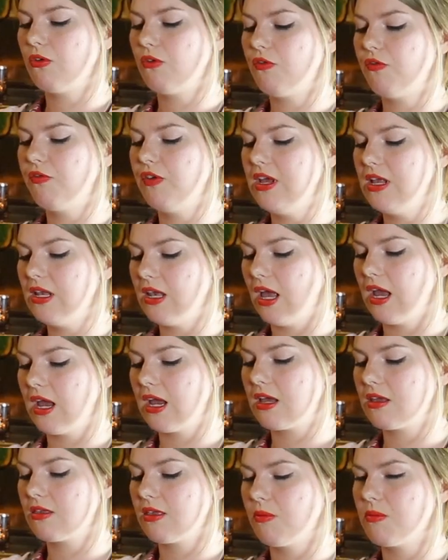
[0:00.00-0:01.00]
feel
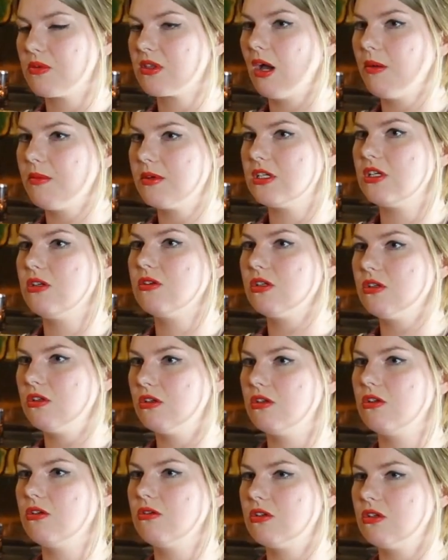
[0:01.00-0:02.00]
like that with comedy,
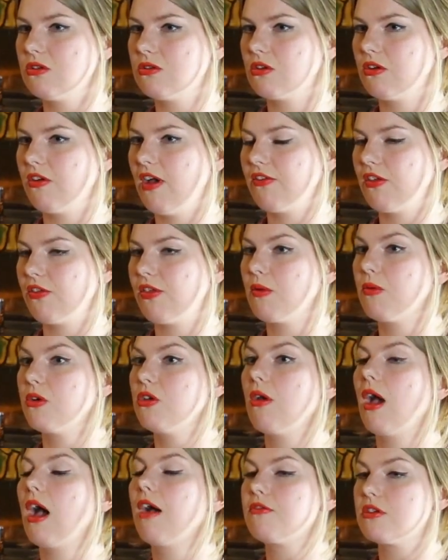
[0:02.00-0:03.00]
you do sort of have that thing where
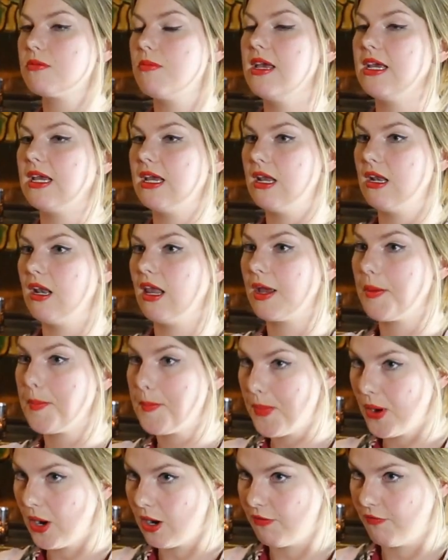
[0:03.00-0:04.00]
you have to make it like
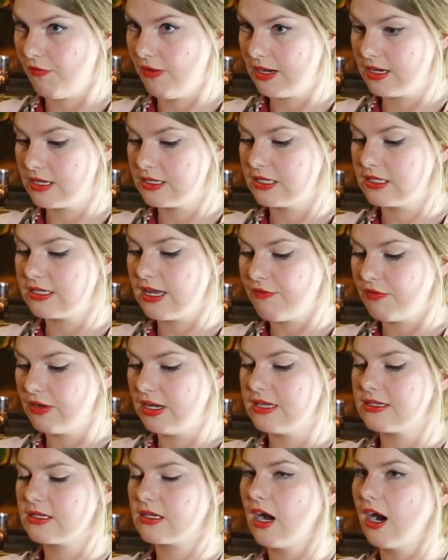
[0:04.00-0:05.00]
perfect? Because it
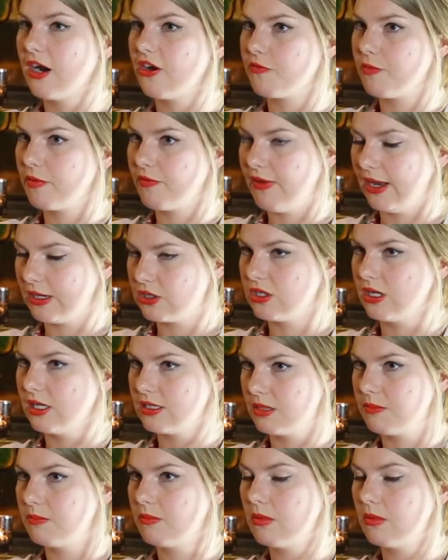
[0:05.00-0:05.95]
definitely is a card of perfectionism.